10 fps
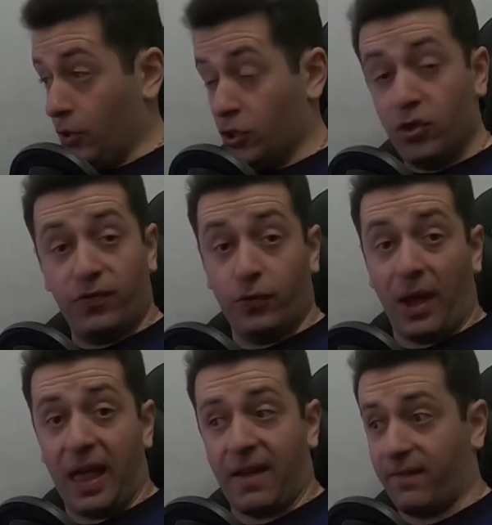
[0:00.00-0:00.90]
If you
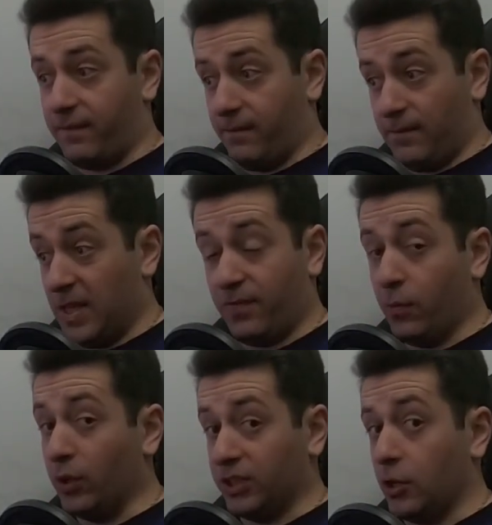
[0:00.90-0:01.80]

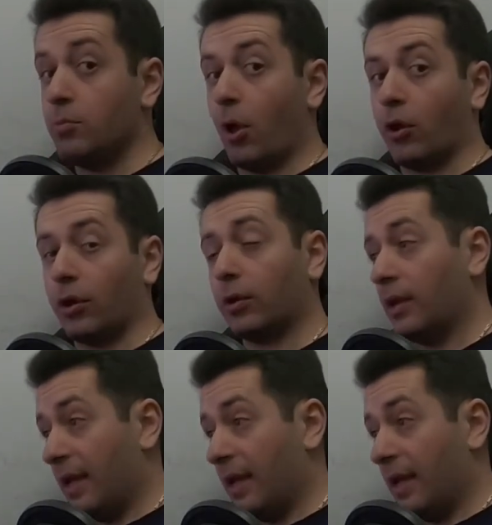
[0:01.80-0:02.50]
want a new monitor,